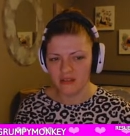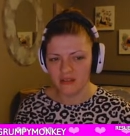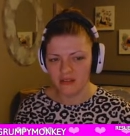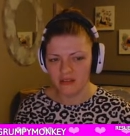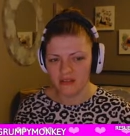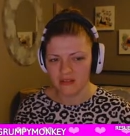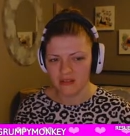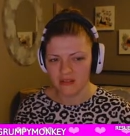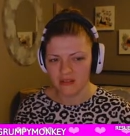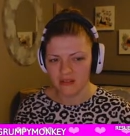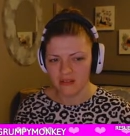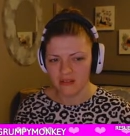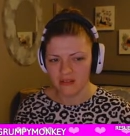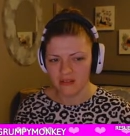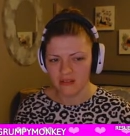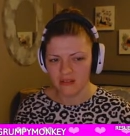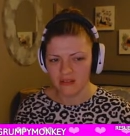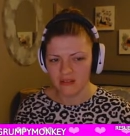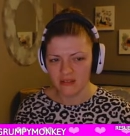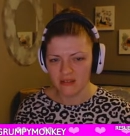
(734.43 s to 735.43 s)

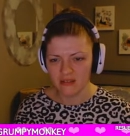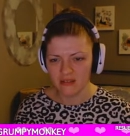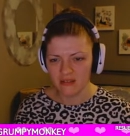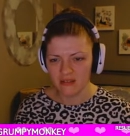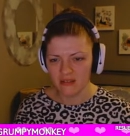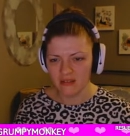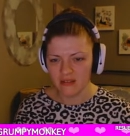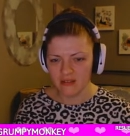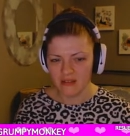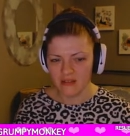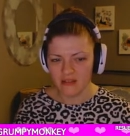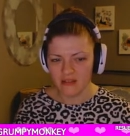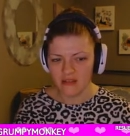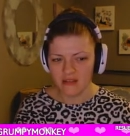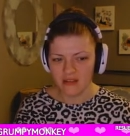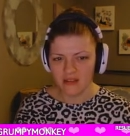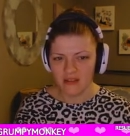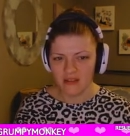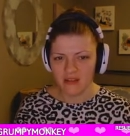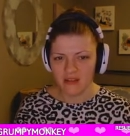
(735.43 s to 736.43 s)

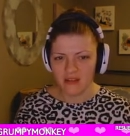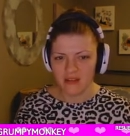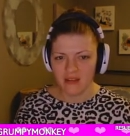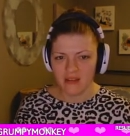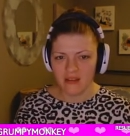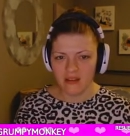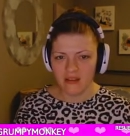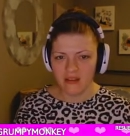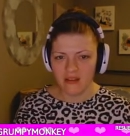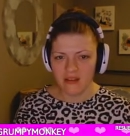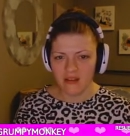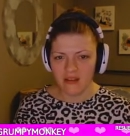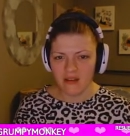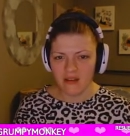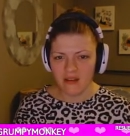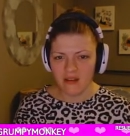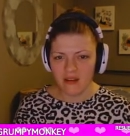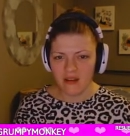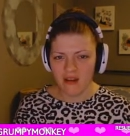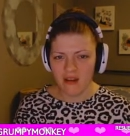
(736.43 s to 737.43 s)

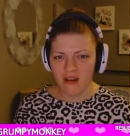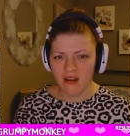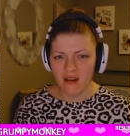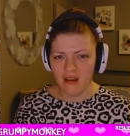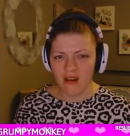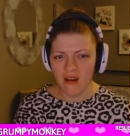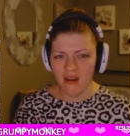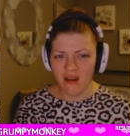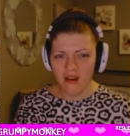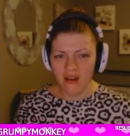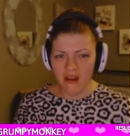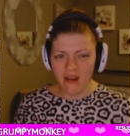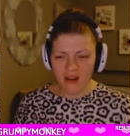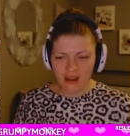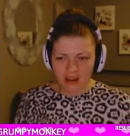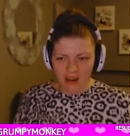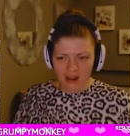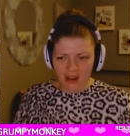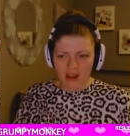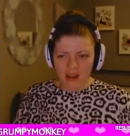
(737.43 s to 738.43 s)

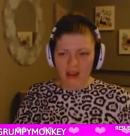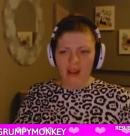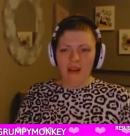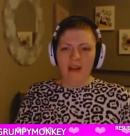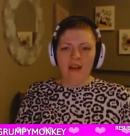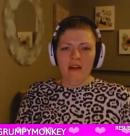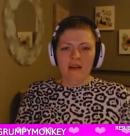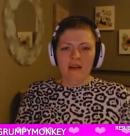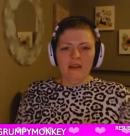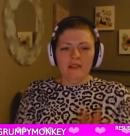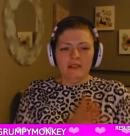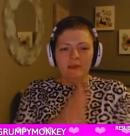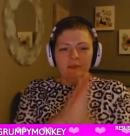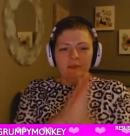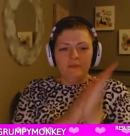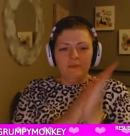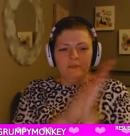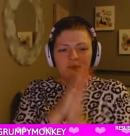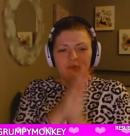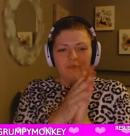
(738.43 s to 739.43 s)
(no one is talking)